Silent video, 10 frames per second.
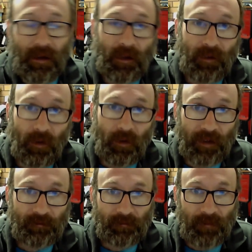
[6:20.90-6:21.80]
Until
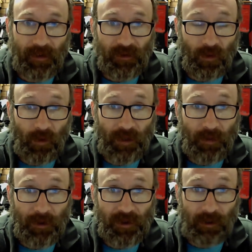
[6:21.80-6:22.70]
then, as always,
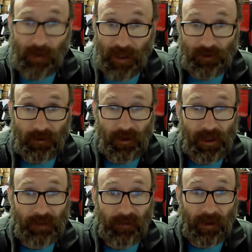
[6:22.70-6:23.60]
we shall catch you in the
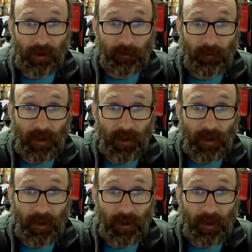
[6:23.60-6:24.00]
next video.